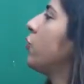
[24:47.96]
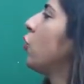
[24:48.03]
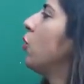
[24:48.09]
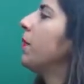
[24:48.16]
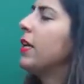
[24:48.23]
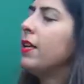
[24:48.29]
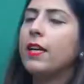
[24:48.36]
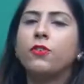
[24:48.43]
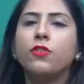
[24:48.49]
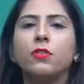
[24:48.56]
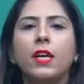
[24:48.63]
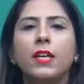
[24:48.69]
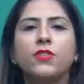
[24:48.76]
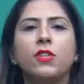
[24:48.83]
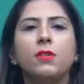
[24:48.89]
so many
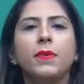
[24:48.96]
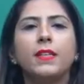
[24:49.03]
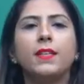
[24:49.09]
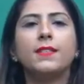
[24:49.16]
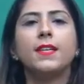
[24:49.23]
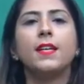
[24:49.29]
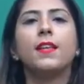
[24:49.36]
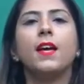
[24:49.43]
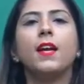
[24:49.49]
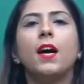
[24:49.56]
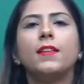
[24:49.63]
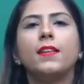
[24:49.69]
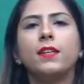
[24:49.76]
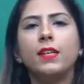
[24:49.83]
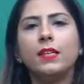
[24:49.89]
natural methods are there.
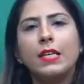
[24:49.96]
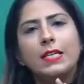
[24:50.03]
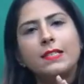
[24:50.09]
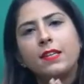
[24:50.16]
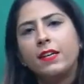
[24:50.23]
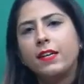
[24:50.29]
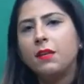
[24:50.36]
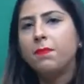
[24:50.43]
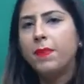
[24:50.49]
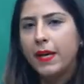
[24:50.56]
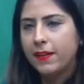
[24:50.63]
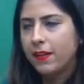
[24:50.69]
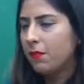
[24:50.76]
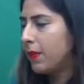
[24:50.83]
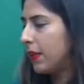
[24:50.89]
Other than that, certain
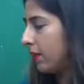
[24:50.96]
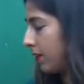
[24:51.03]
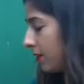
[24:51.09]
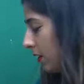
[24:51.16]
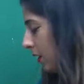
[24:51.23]
barrier methods